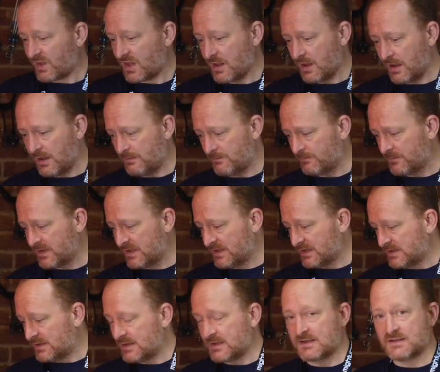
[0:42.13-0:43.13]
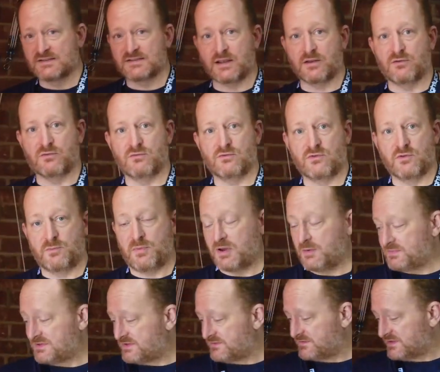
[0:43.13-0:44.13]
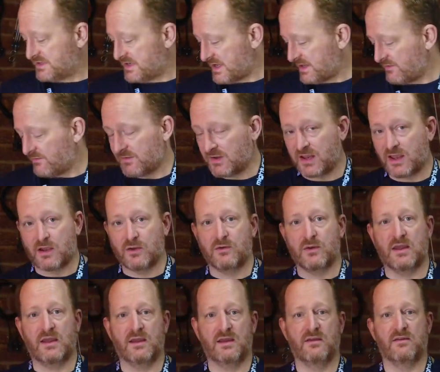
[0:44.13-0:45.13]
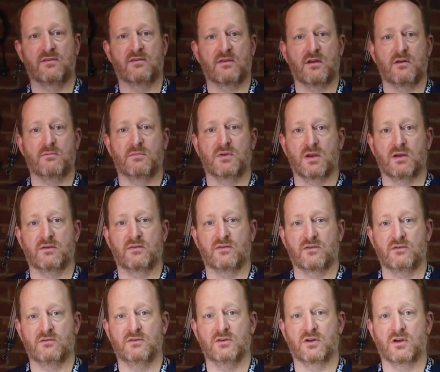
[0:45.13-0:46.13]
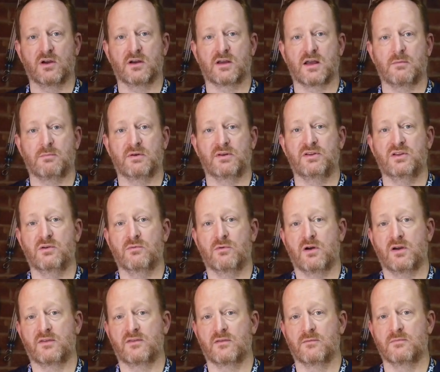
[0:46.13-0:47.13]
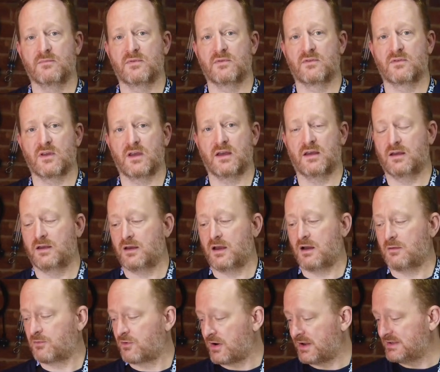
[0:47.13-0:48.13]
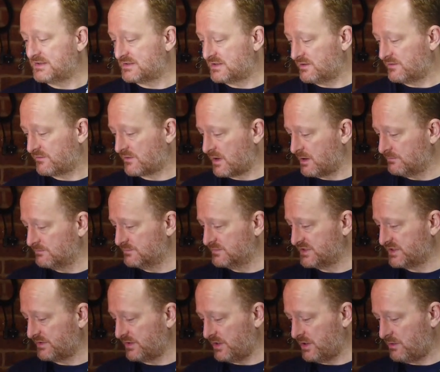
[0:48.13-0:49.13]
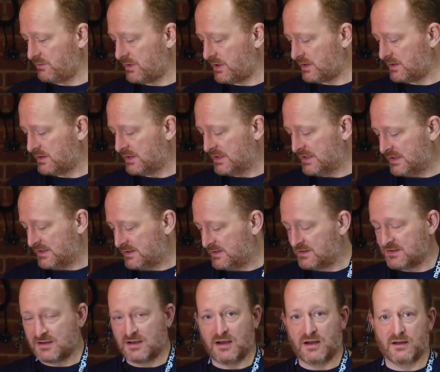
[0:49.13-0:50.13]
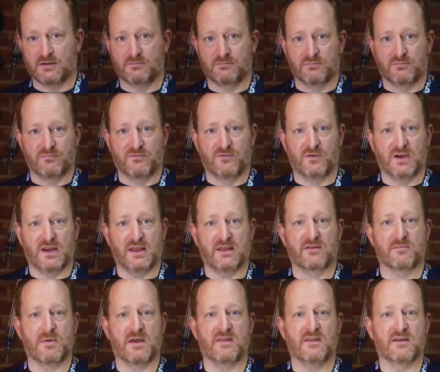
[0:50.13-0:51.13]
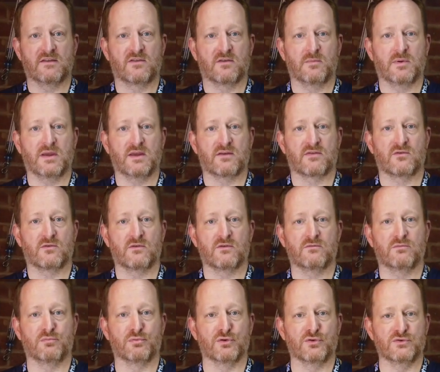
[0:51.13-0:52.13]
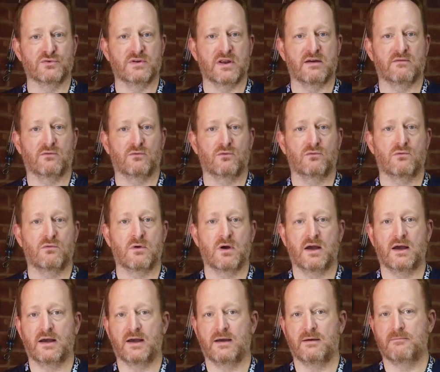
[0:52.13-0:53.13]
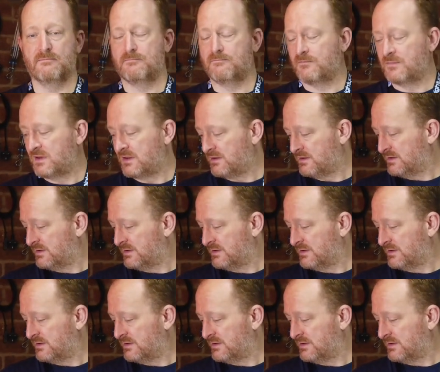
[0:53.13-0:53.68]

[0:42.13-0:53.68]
So the purpose of today's video is I'm going to look at a couple of new items, upgrades that have come to the unit. I fully expect there to be a sort of BrewDevil,